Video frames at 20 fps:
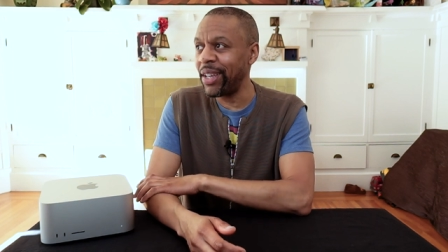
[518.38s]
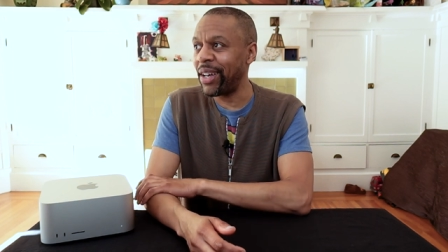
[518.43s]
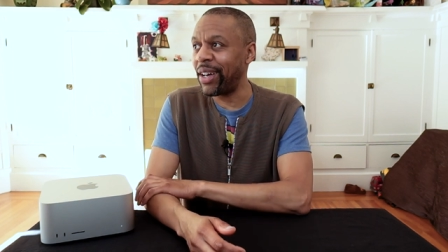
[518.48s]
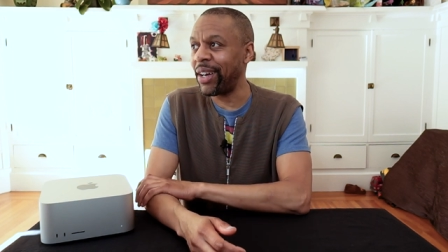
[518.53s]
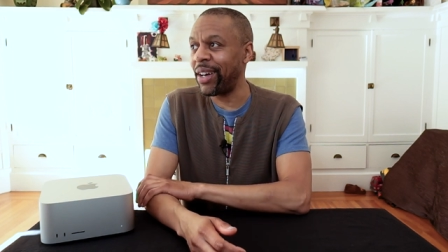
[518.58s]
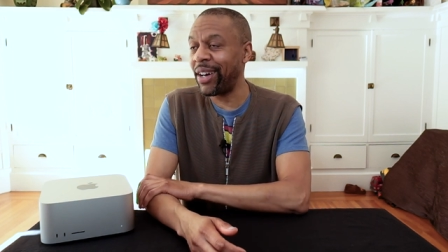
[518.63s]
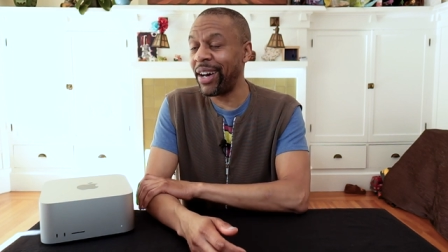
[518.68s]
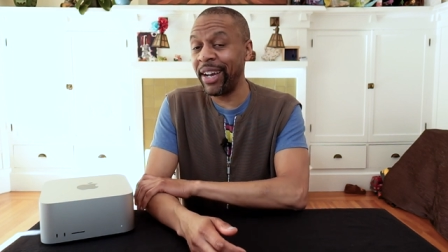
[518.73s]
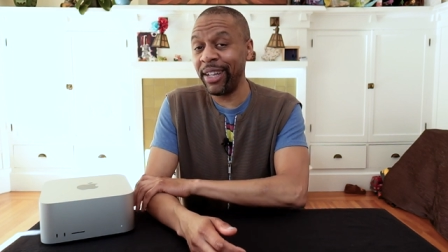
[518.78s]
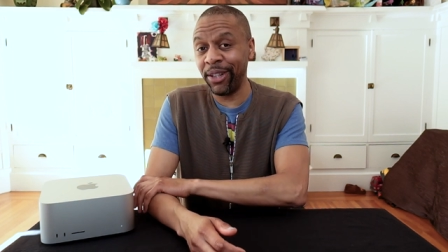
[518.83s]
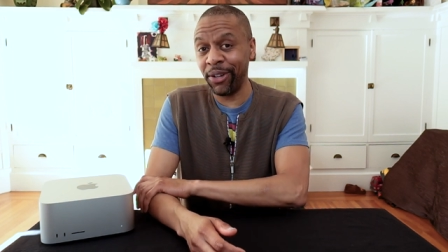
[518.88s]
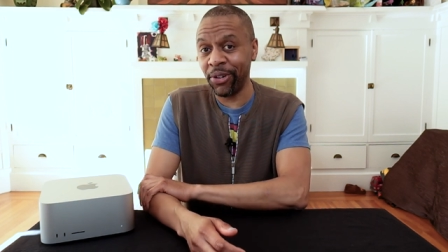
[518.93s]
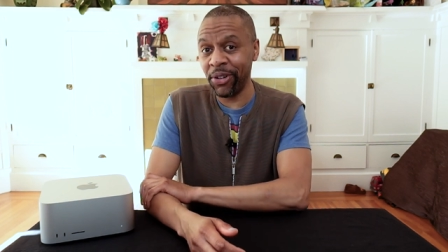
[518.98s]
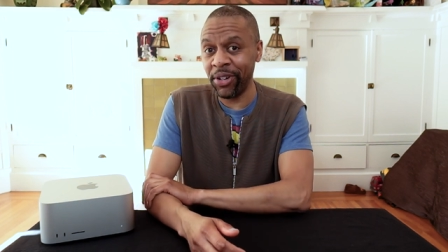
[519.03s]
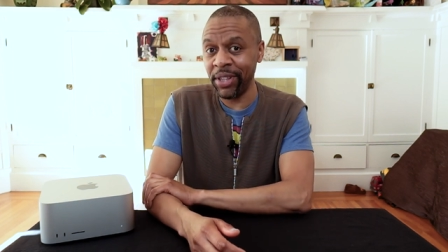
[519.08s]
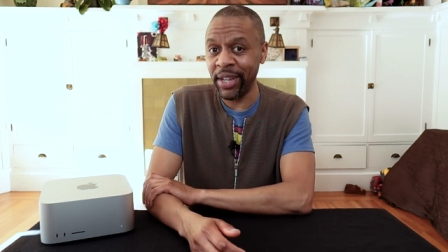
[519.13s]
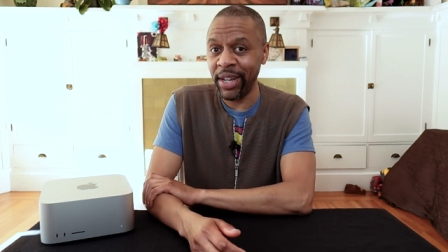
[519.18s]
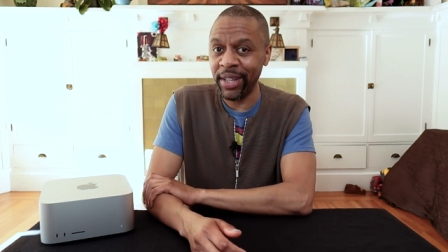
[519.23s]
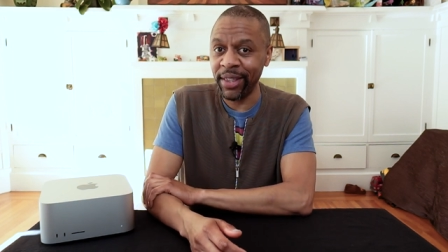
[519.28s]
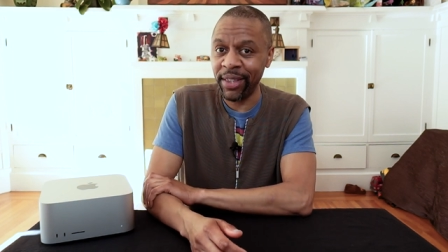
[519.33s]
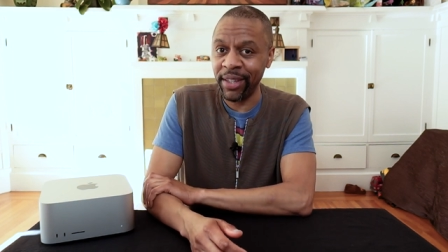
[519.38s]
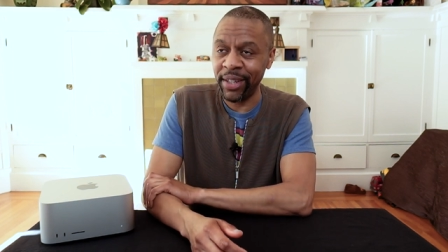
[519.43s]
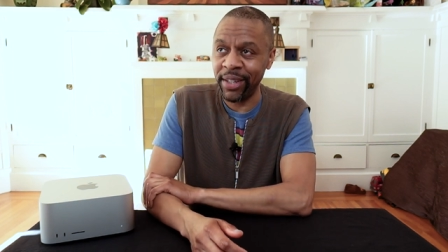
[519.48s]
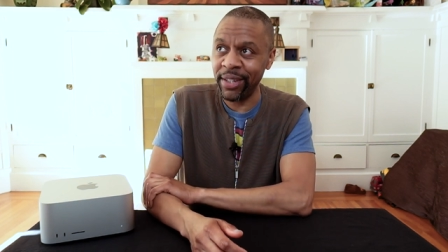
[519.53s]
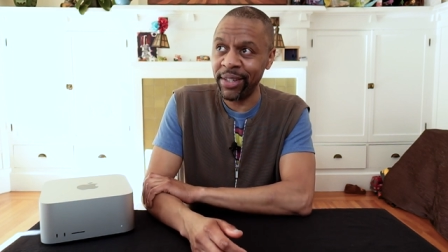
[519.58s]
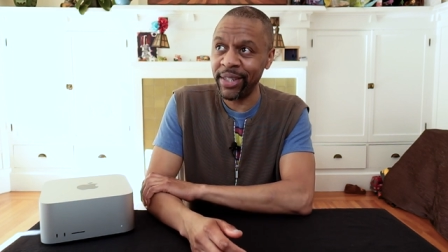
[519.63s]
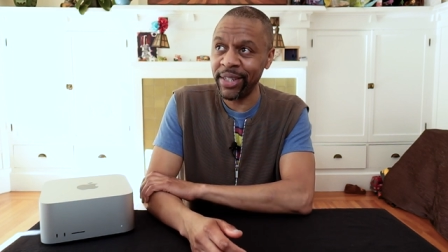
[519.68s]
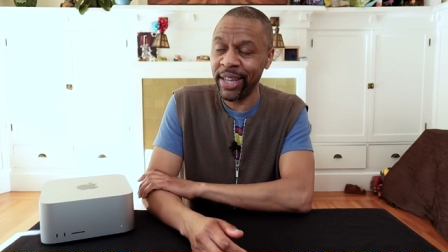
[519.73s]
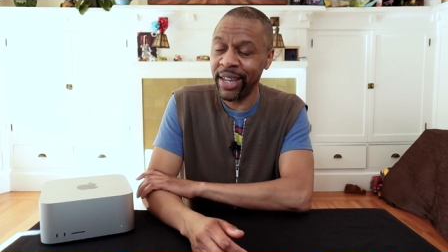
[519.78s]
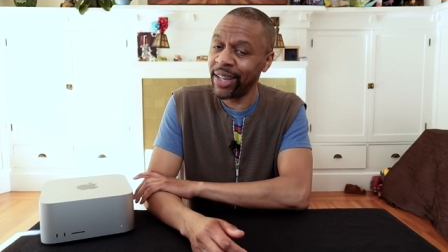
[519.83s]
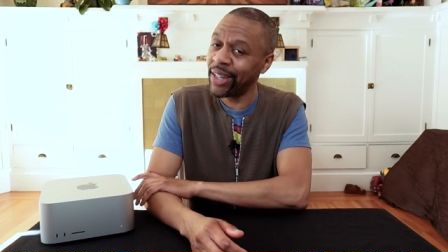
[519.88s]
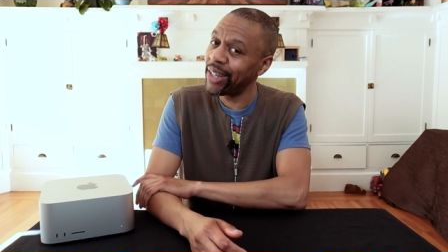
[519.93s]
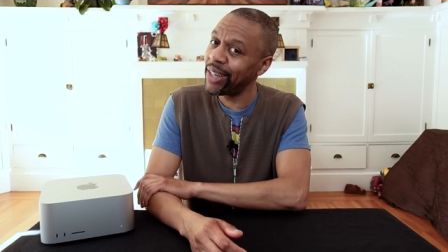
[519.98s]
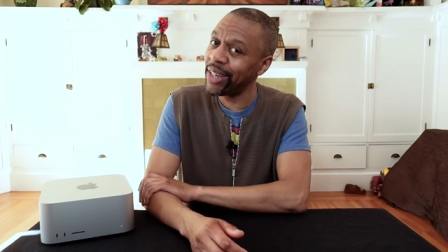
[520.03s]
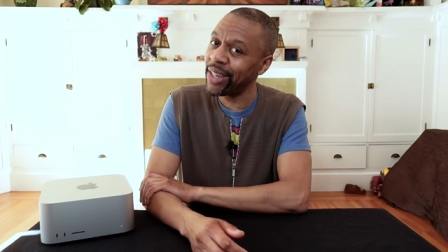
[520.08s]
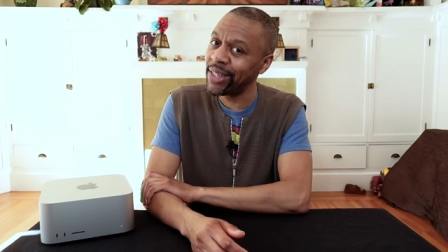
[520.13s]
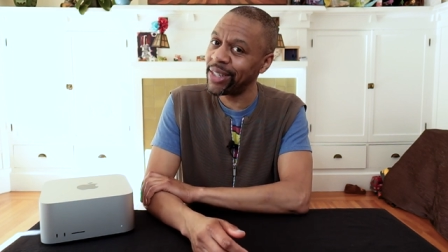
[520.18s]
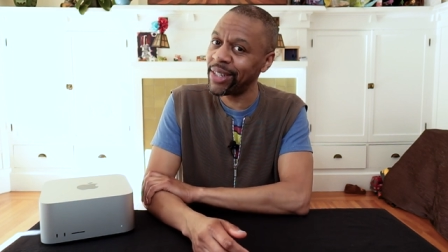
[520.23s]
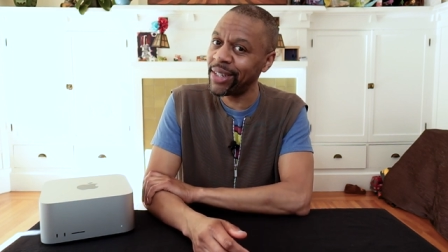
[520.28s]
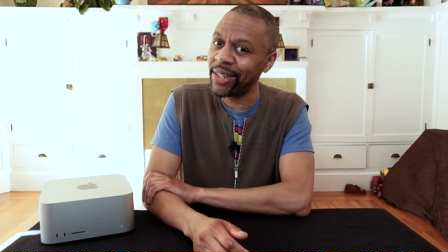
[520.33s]
I learned that the
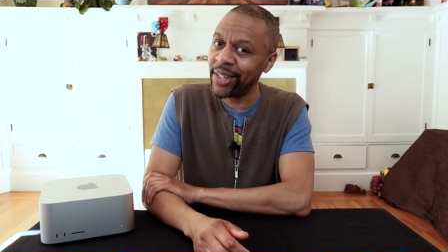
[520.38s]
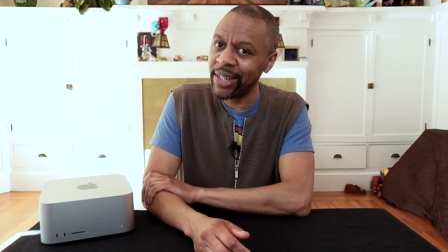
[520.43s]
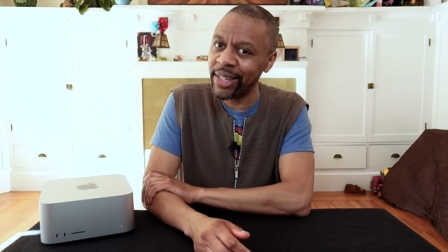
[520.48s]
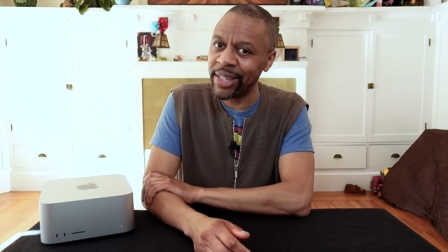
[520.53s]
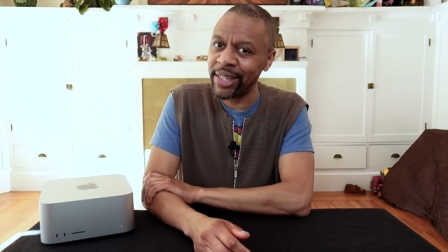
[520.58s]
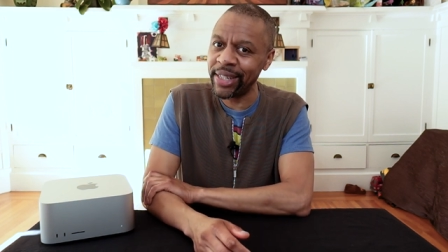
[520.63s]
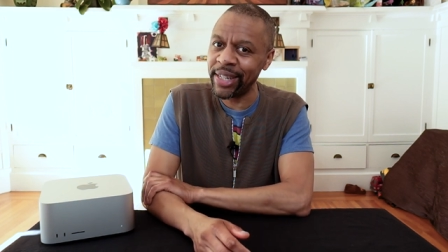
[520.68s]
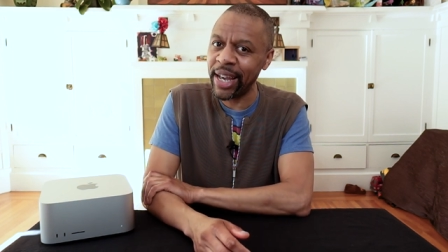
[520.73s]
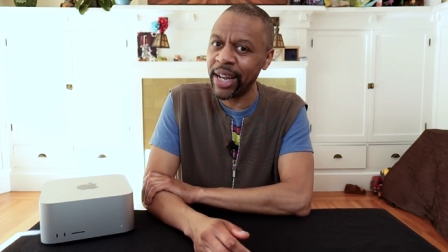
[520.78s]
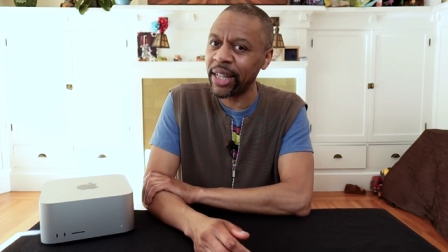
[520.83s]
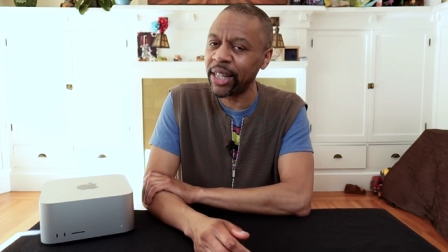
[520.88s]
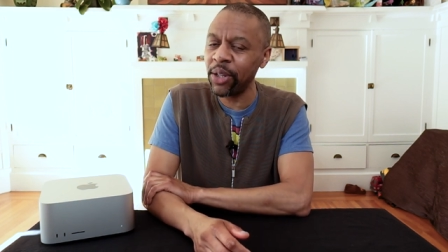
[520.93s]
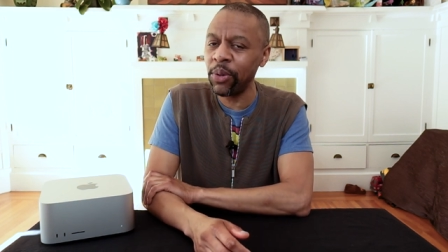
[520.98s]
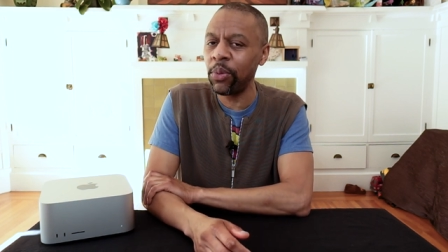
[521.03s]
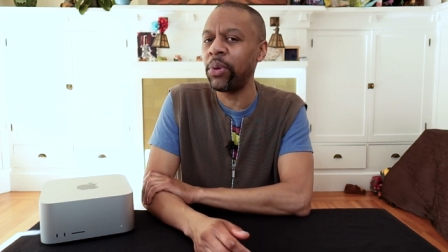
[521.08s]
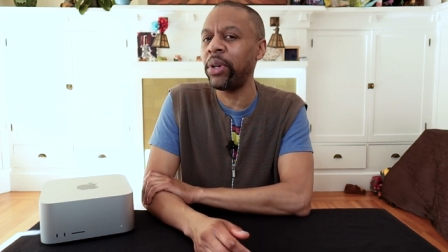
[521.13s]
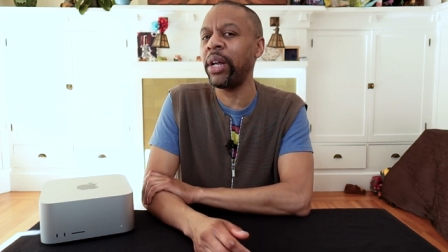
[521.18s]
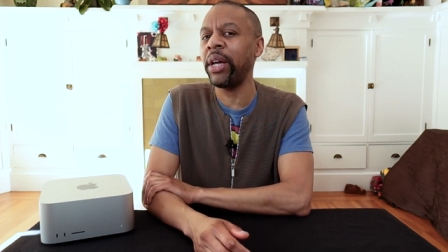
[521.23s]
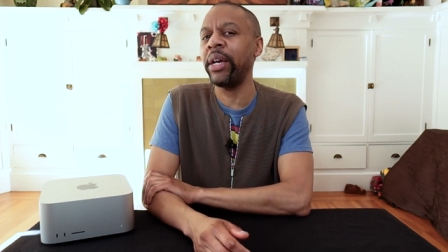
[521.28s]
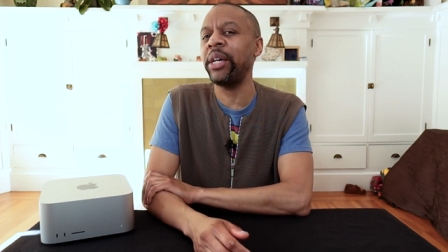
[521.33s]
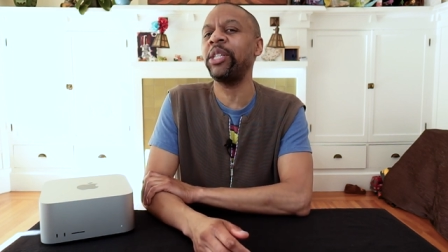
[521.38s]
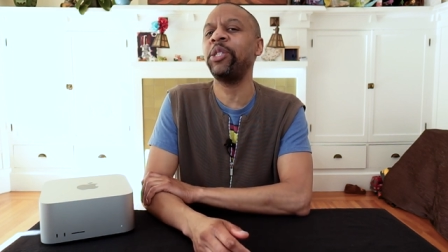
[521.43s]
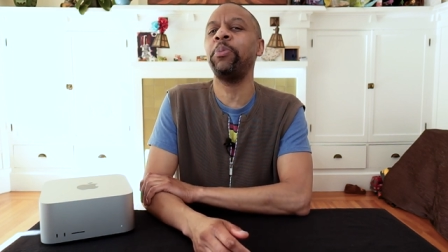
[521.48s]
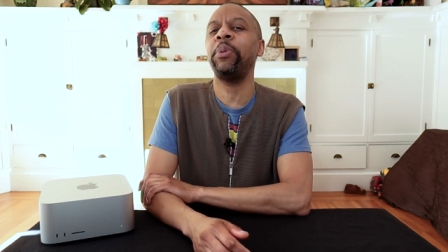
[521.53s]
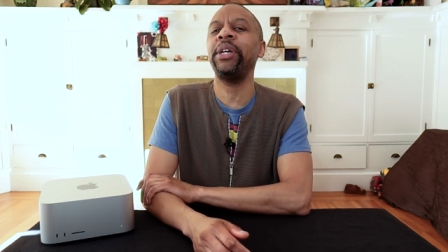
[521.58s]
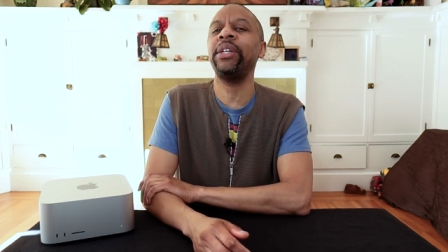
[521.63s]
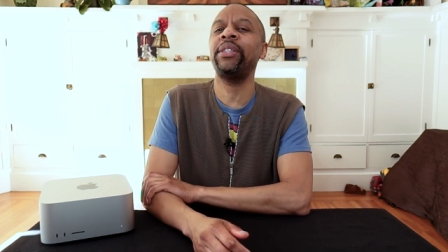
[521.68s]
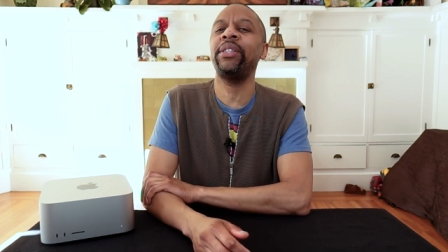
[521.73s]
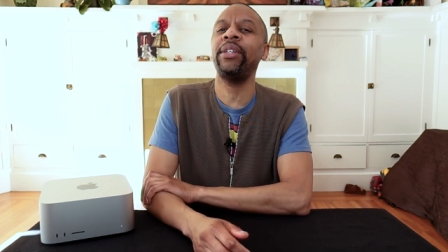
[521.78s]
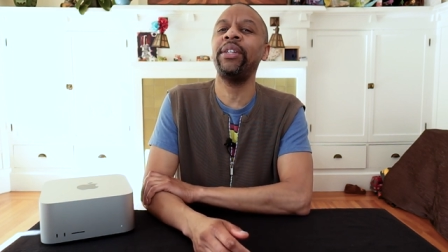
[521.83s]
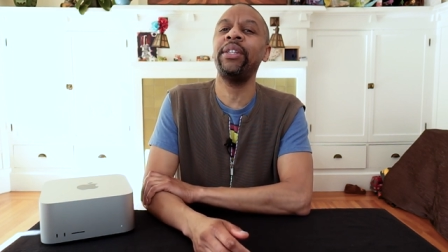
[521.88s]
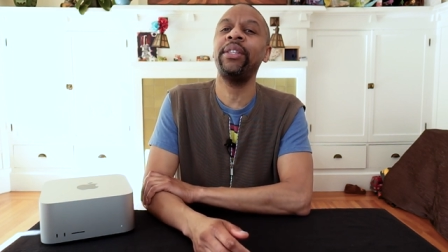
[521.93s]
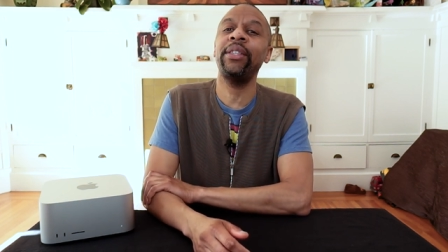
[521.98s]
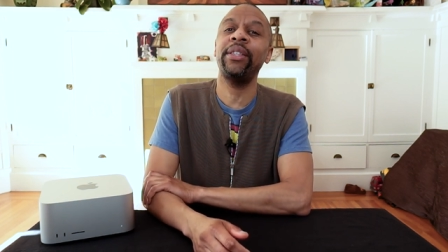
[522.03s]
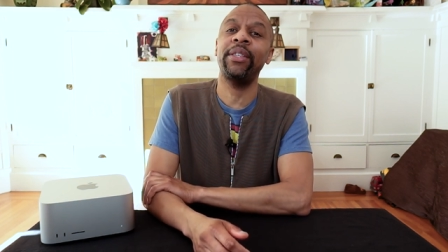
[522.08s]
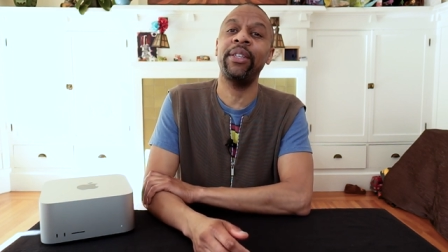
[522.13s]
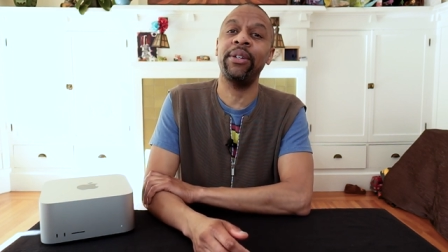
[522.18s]
scaling isn't exactly what I expected.